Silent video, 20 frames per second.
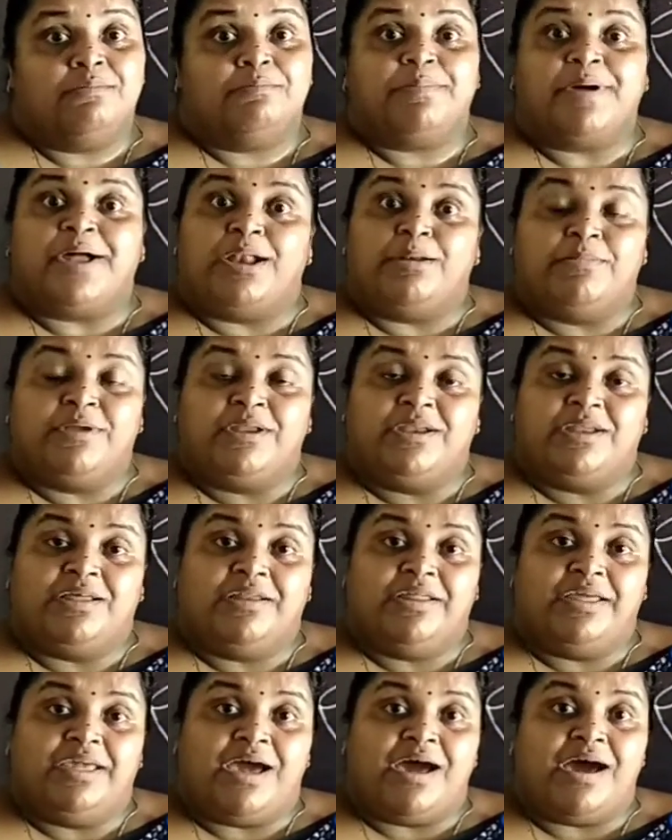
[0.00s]

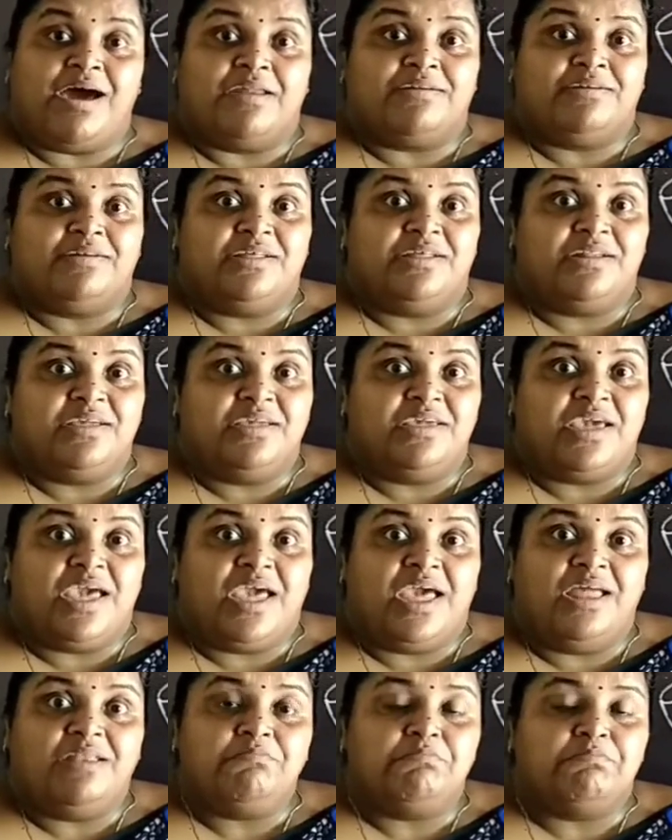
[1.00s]
Pulmonary artery
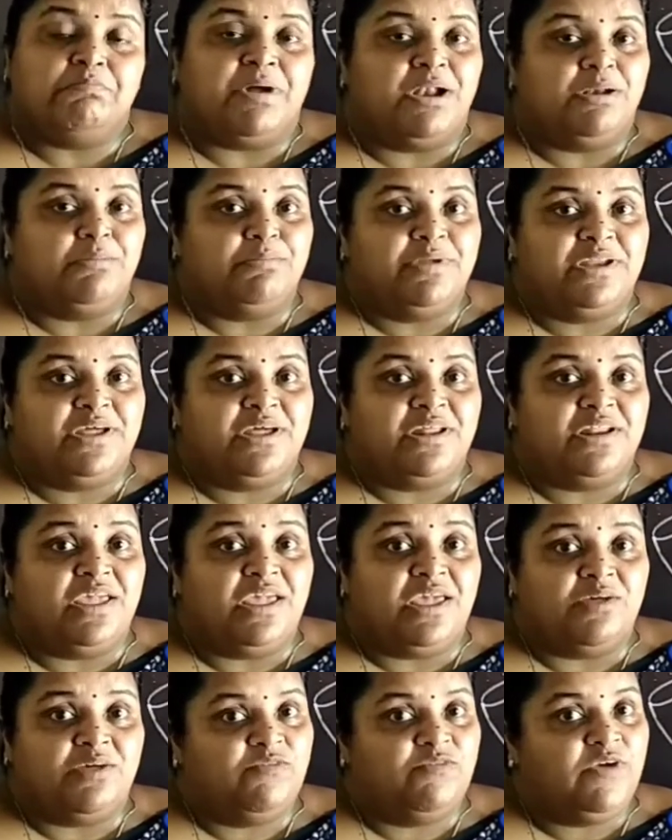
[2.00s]
and
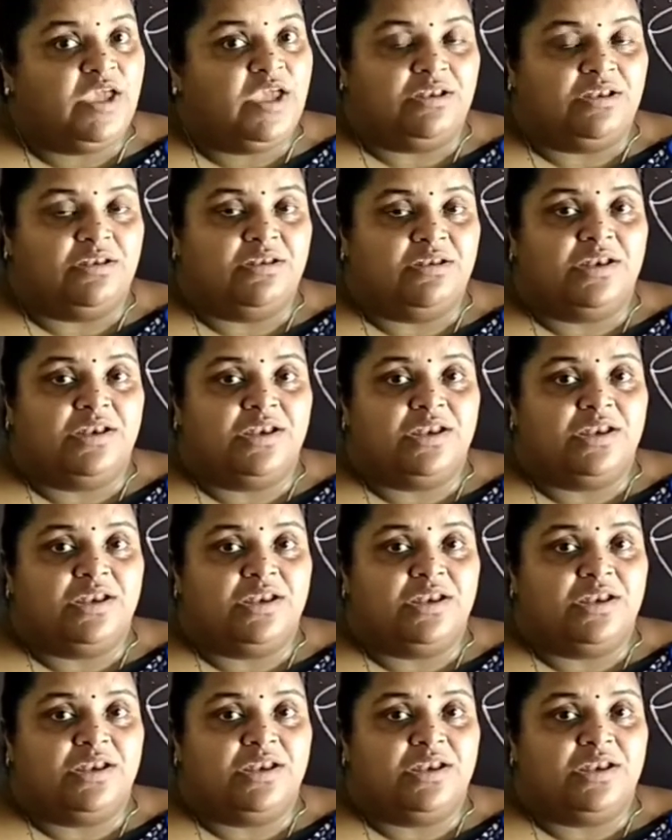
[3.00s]
pulmonary vein.